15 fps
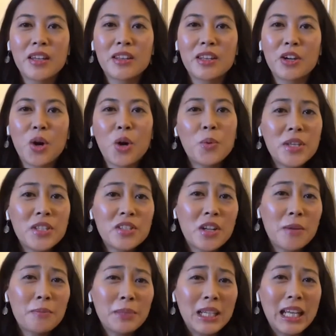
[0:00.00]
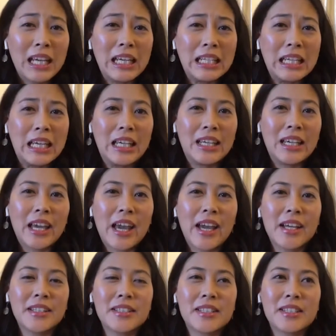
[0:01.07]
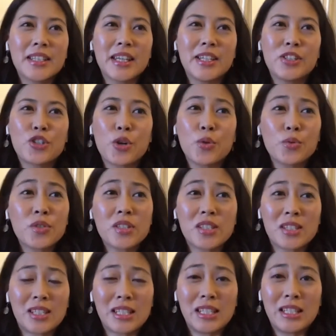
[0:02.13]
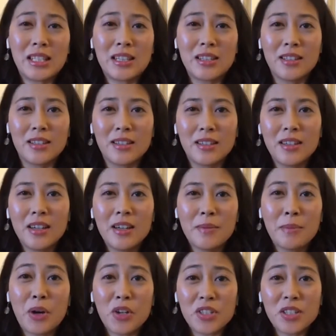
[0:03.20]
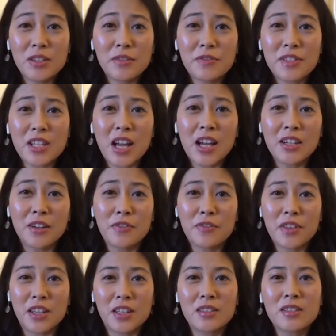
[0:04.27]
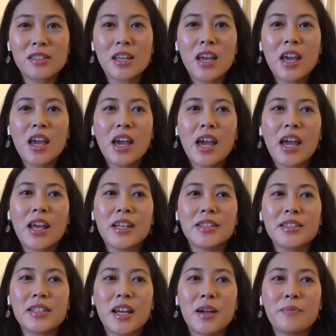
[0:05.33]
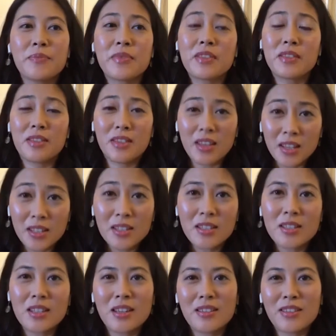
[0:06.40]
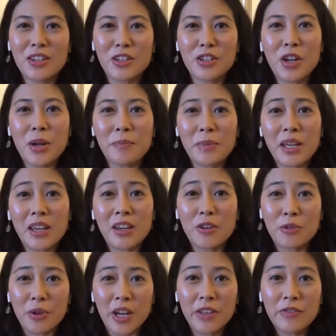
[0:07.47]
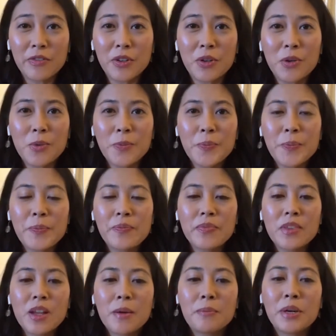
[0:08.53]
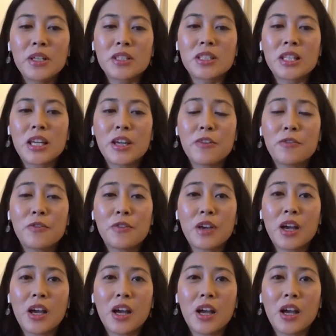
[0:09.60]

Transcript: they're always complaining, and they don't see the positive side of things, and thus they're not being grateful. But if